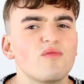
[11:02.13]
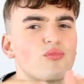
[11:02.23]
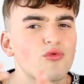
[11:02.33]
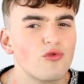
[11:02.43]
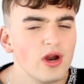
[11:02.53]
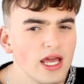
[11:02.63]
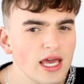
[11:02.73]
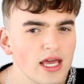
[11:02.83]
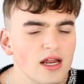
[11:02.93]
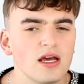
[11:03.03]
of bring
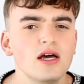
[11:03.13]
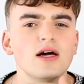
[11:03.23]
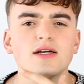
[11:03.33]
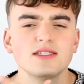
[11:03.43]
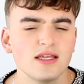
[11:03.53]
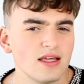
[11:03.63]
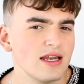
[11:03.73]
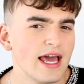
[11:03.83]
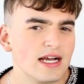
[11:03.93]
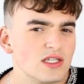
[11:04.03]
it to the
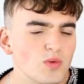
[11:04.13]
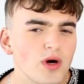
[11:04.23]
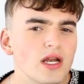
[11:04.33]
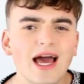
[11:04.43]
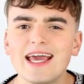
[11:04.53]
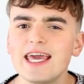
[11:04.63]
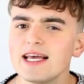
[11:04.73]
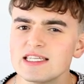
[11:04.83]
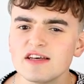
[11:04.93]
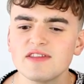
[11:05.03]
next one. I
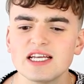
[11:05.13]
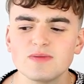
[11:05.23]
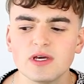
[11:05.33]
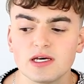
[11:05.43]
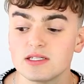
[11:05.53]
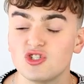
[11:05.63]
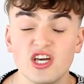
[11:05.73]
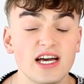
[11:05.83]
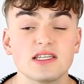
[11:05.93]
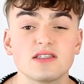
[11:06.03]
can't tell if that's because she
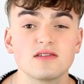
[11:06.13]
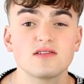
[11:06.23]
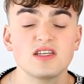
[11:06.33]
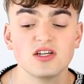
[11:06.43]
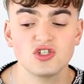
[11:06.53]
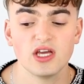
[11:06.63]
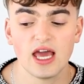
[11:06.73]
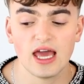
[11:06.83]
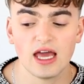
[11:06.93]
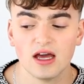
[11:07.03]
has such
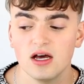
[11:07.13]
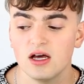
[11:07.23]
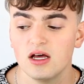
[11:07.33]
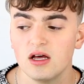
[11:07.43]
a